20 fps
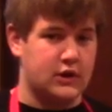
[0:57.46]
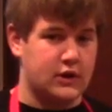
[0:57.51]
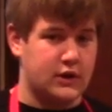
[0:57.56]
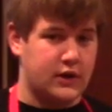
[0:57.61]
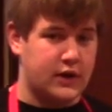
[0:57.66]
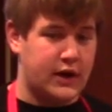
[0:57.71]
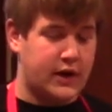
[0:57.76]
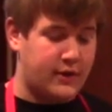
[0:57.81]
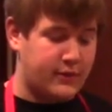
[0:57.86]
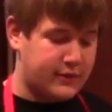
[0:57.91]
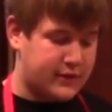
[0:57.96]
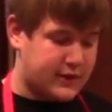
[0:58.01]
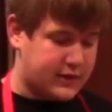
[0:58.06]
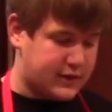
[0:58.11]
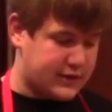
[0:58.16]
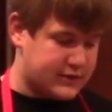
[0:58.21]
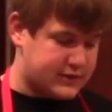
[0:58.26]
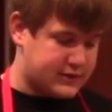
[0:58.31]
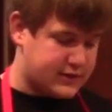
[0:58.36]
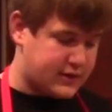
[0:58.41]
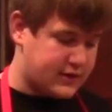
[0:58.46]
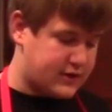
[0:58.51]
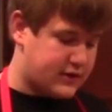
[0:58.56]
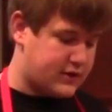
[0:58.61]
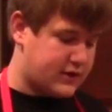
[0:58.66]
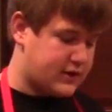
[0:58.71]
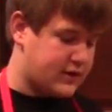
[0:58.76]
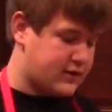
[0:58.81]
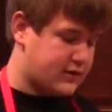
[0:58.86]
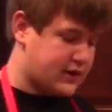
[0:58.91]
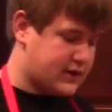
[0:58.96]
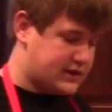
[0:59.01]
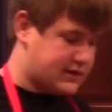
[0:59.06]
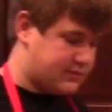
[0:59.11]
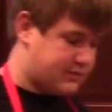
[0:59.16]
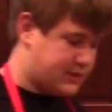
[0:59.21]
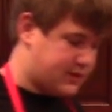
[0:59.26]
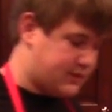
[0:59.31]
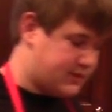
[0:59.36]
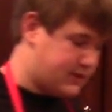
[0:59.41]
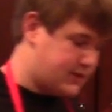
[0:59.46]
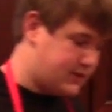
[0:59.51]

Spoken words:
Now we can get started on our recipe.